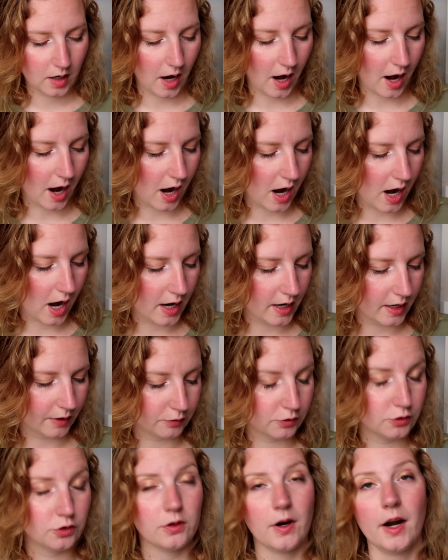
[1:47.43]
I
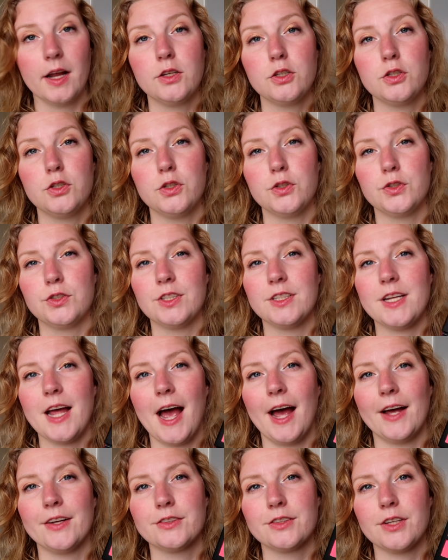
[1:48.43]
have tried to use it
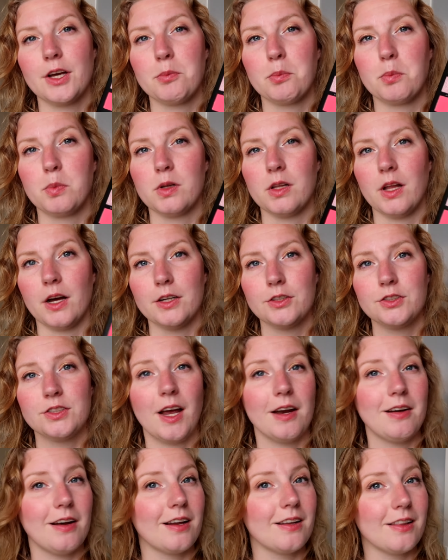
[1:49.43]
as a blush
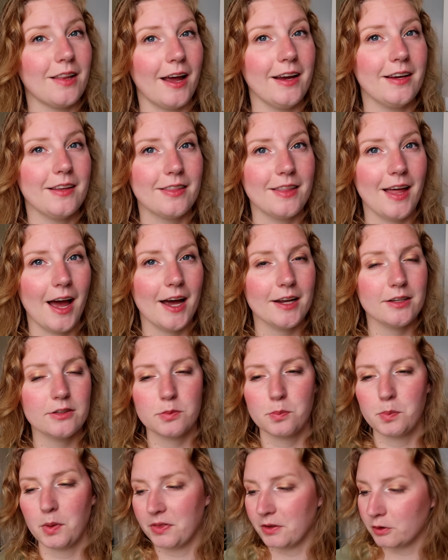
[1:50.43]
and I like that,
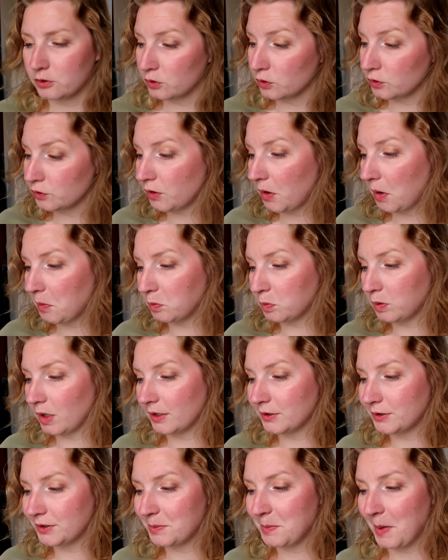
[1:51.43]
but there's also a
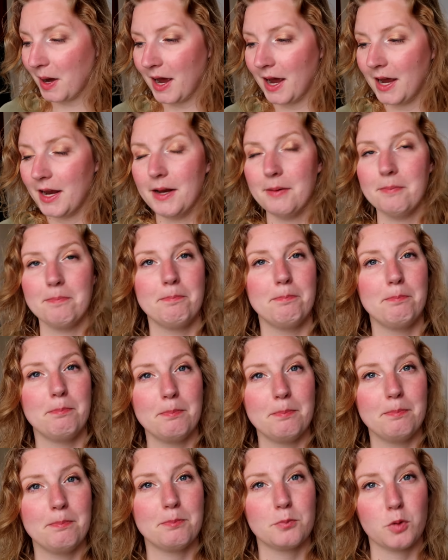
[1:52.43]
blush in my
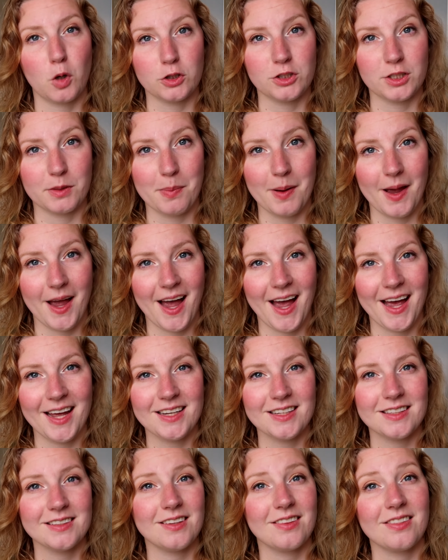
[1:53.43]
project
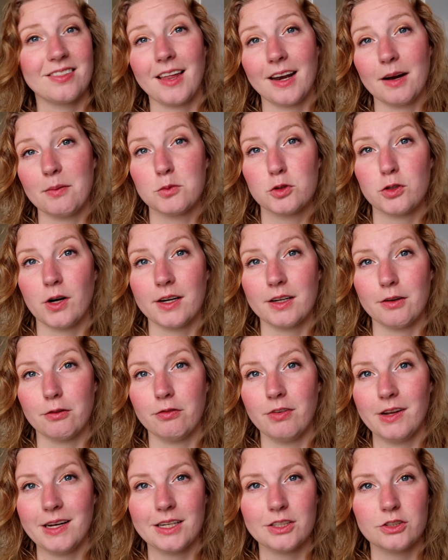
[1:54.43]
pan that I'm trying to
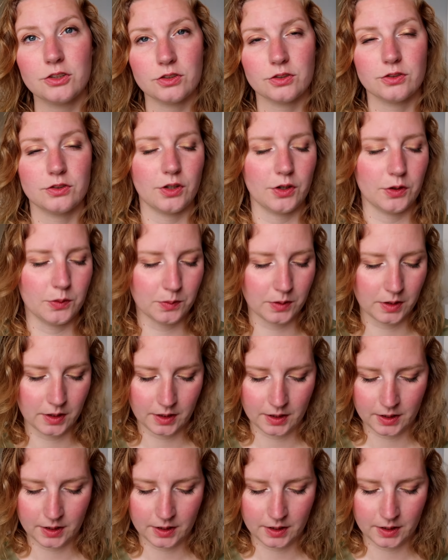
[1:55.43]
finish, so